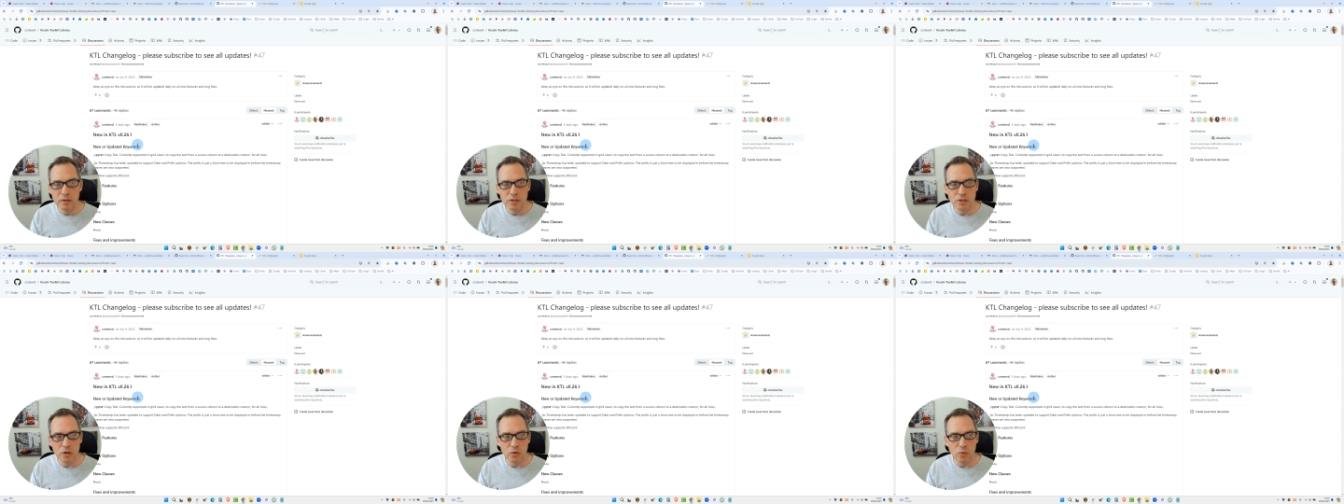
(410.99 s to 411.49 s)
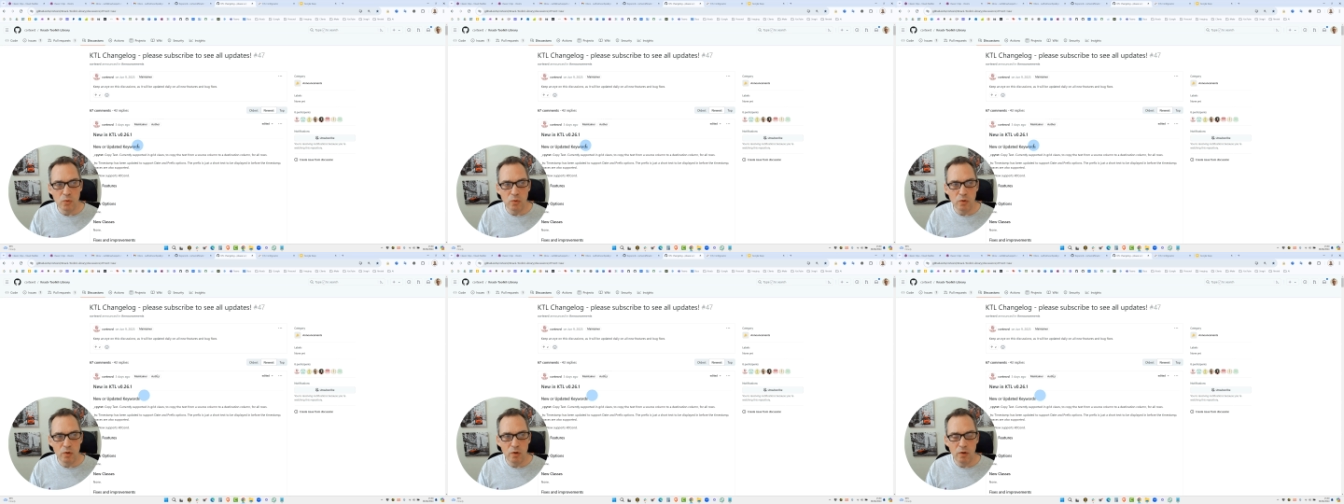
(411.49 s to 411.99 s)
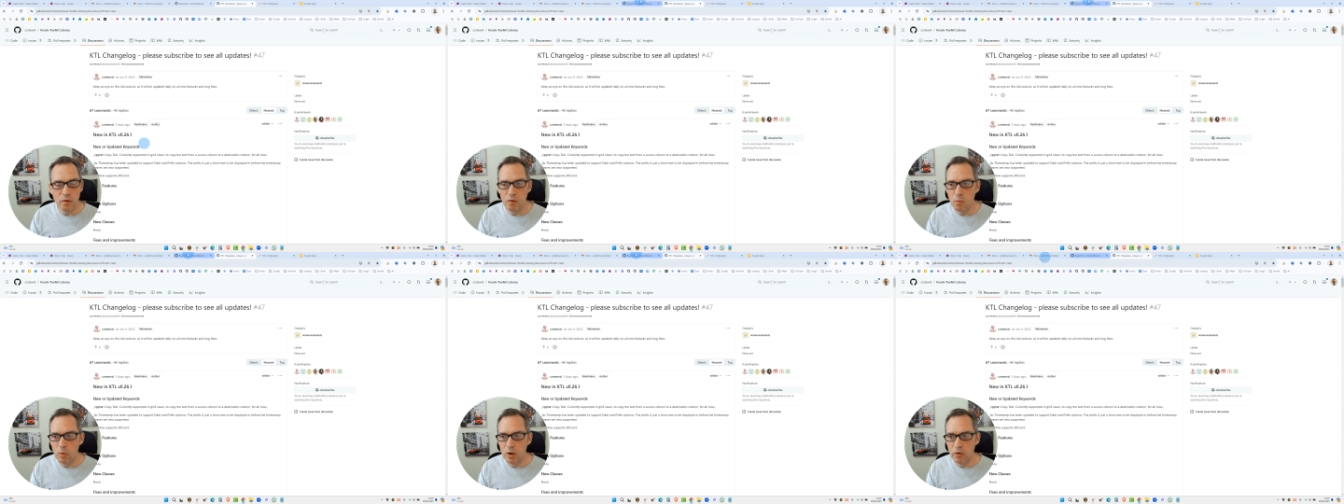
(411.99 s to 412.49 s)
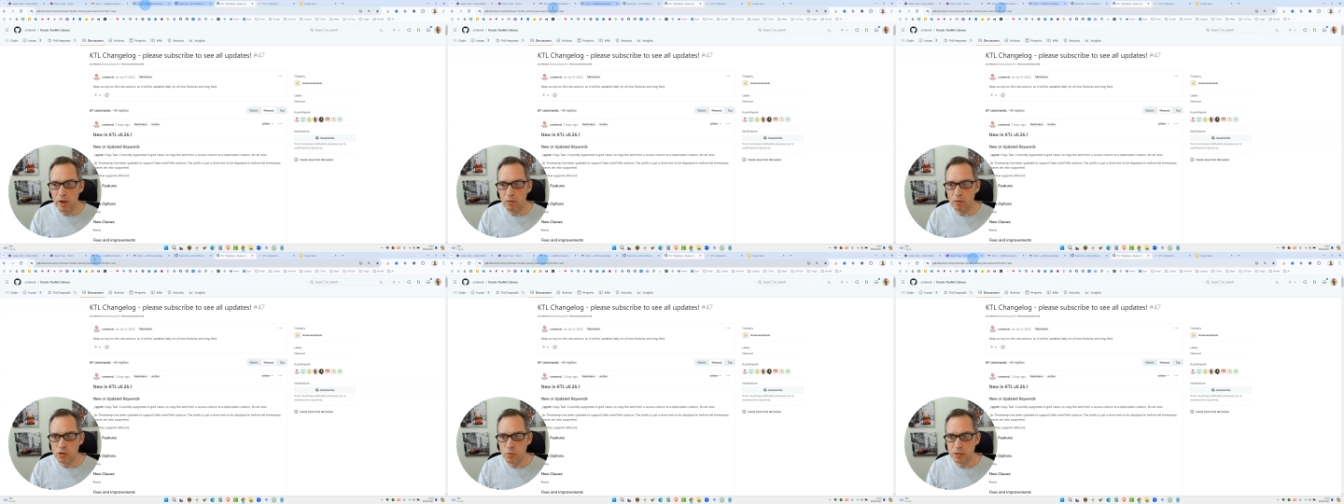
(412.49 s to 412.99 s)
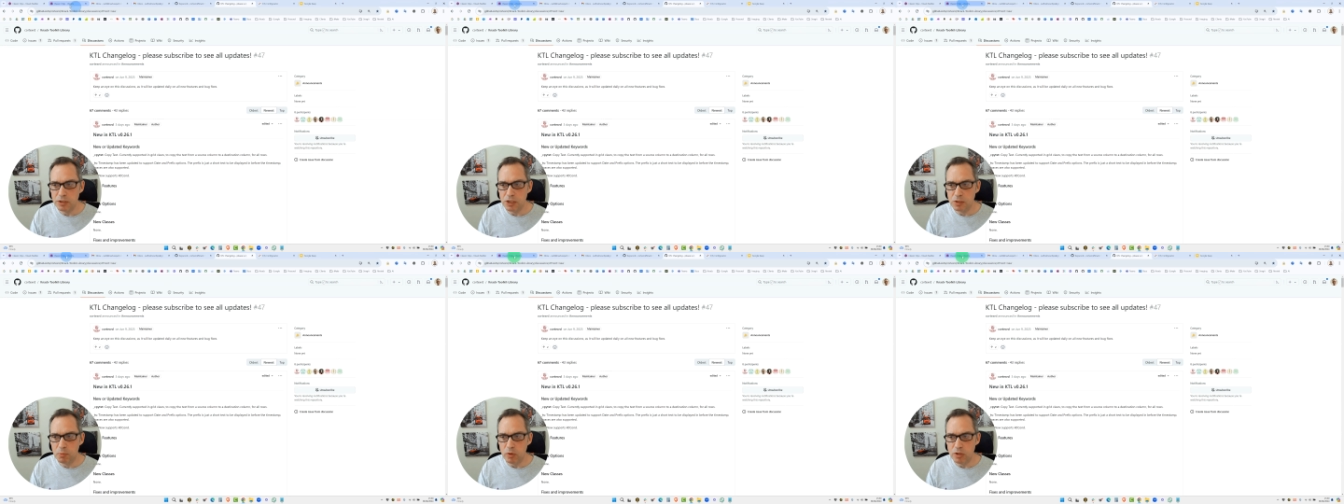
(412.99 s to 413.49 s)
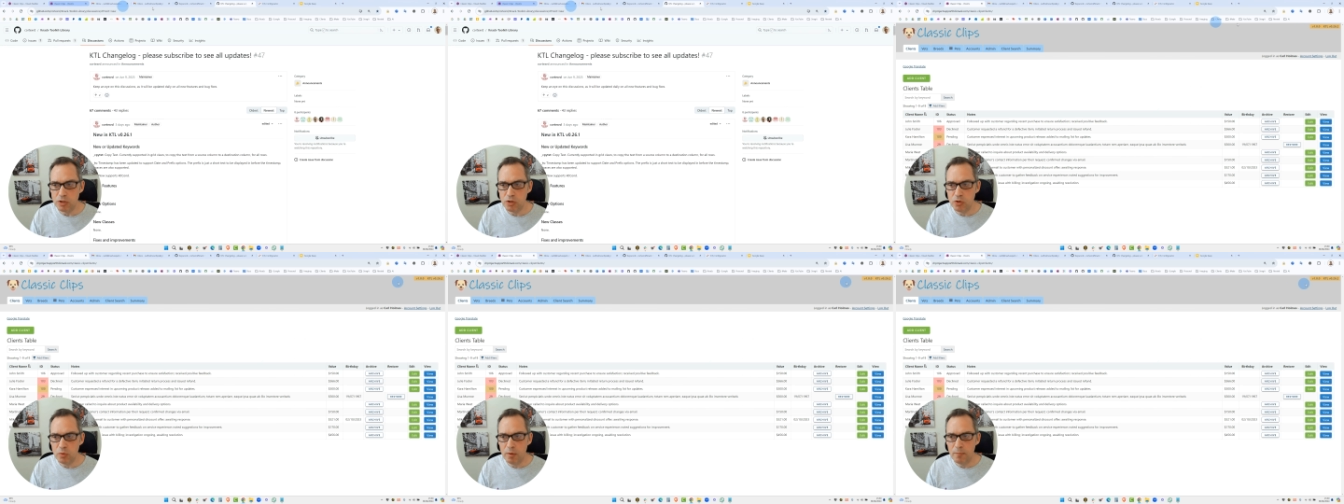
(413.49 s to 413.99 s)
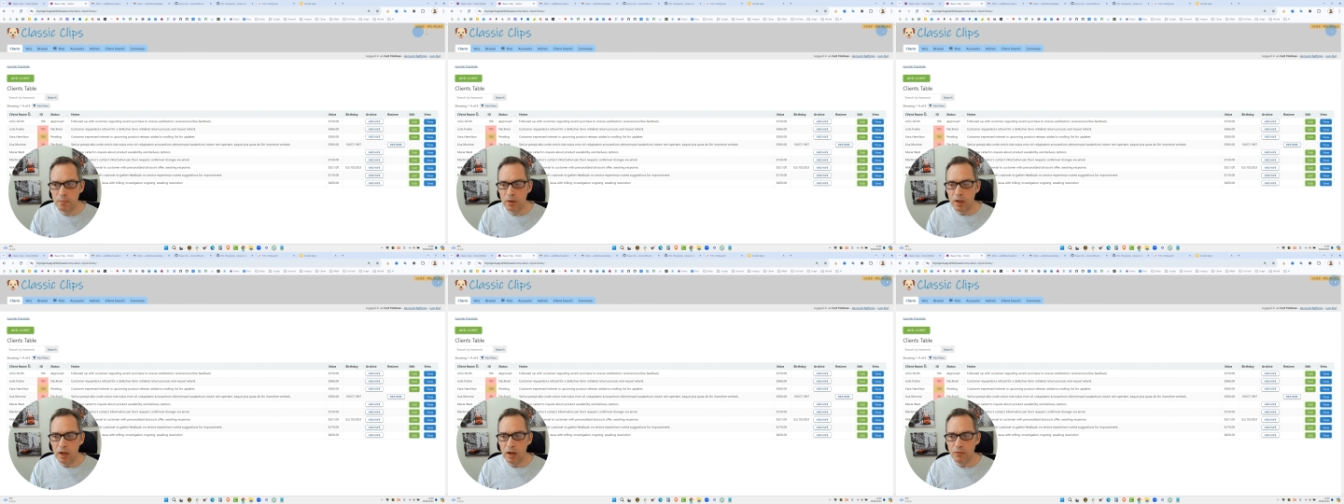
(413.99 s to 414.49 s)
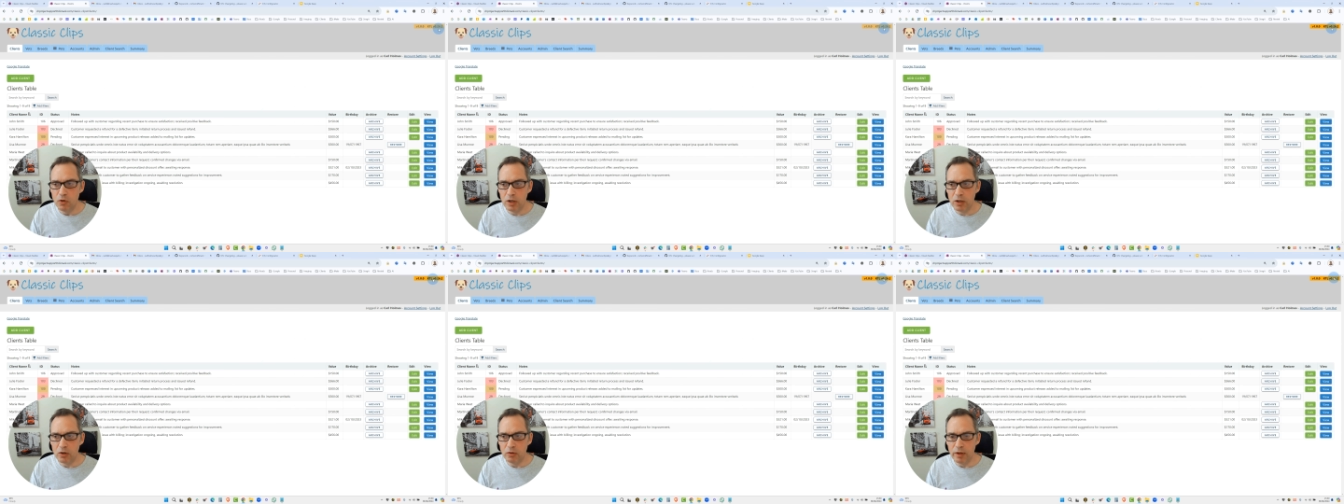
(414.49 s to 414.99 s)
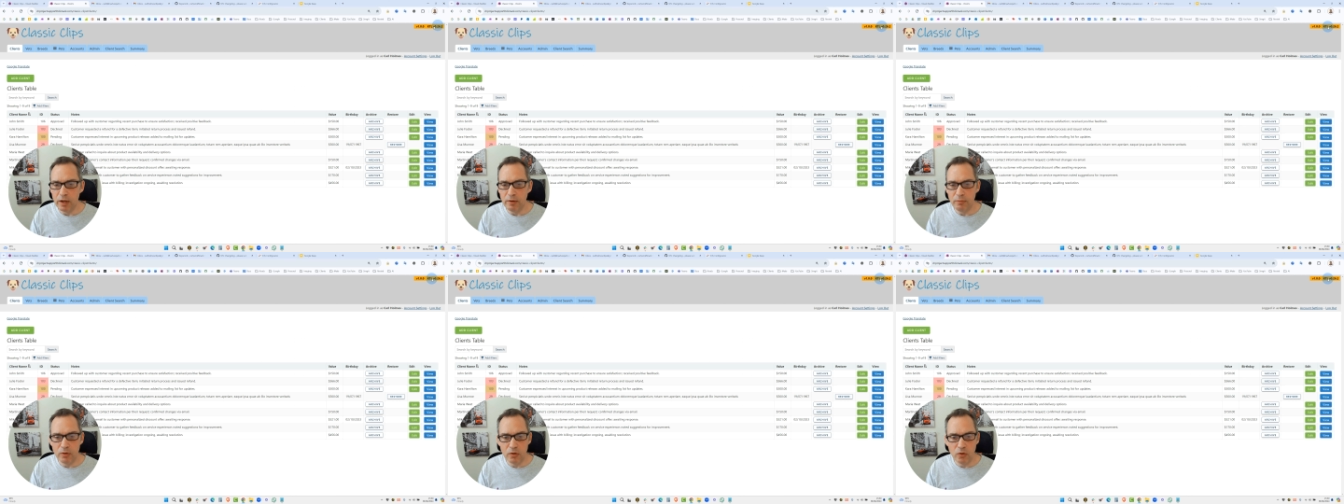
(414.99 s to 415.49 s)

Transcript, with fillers: So we are now on 26.2 and if you click on that,